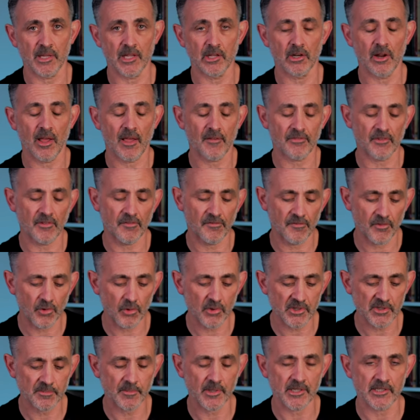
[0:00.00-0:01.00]
And I have to
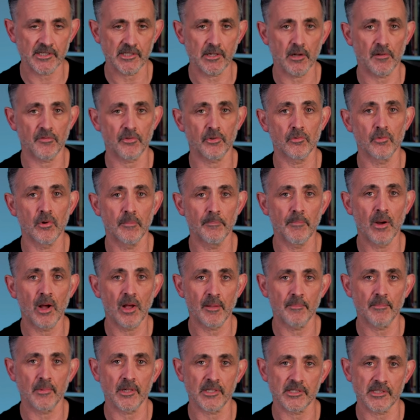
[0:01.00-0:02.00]
force myself and
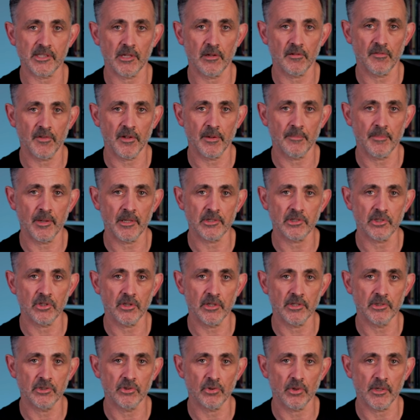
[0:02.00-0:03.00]
remind myself how much I
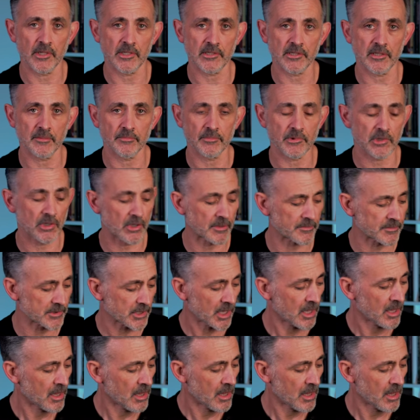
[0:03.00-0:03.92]
enjoy it sometimes.